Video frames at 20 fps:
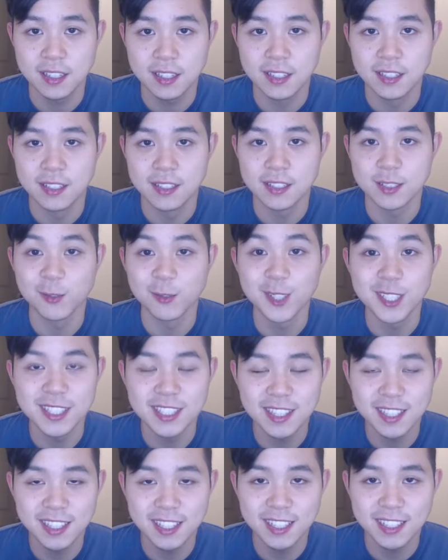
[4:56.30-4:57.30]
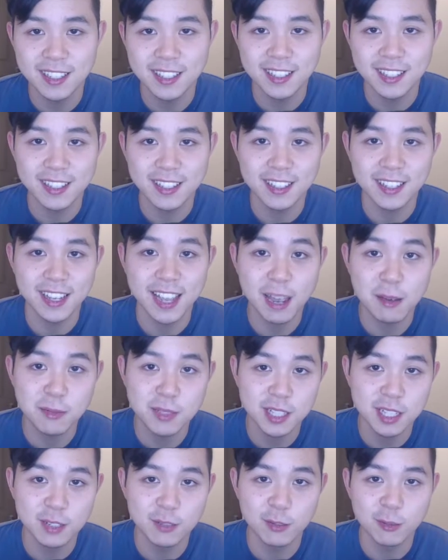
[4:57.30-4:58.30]
So recently,
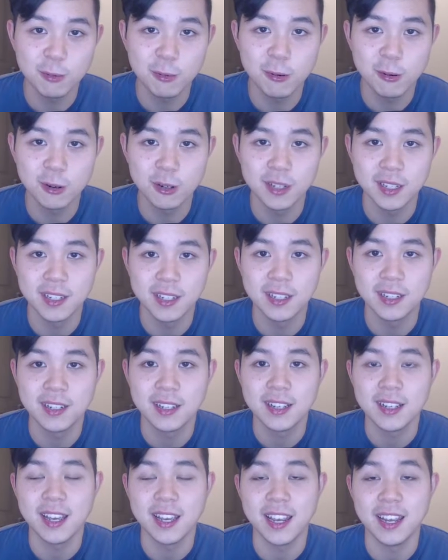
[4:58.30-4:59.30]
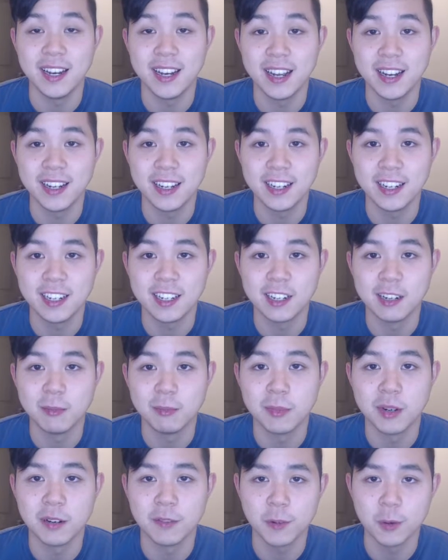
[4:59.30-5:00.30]
Amazon reported a net
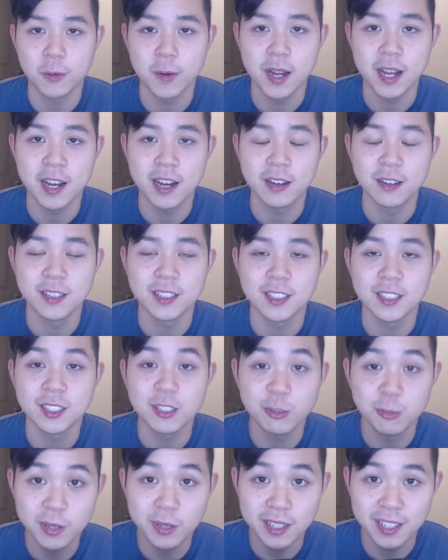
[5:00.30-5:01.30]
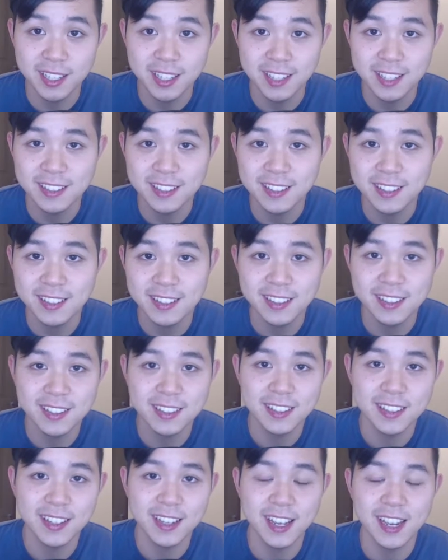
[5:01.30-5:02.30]
income of around 2 billion,
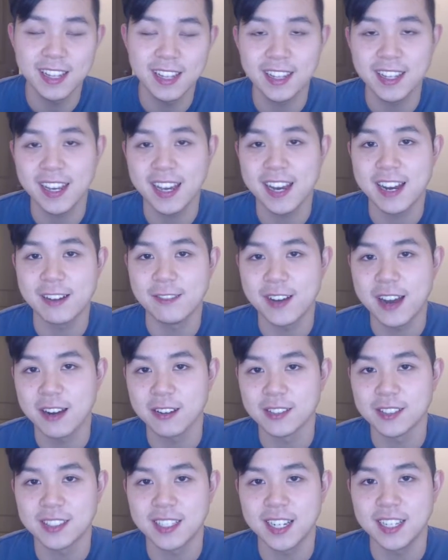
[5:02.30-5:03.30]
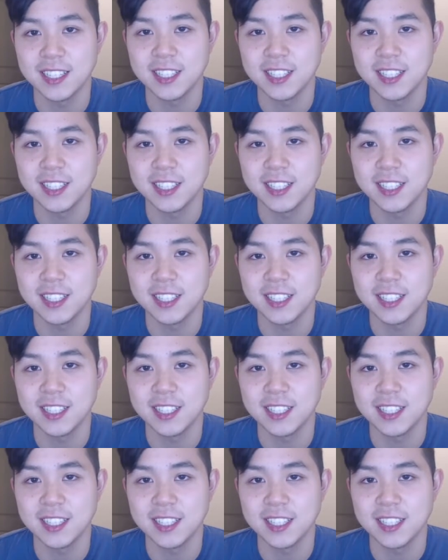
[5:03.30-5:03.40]
and they have outstanding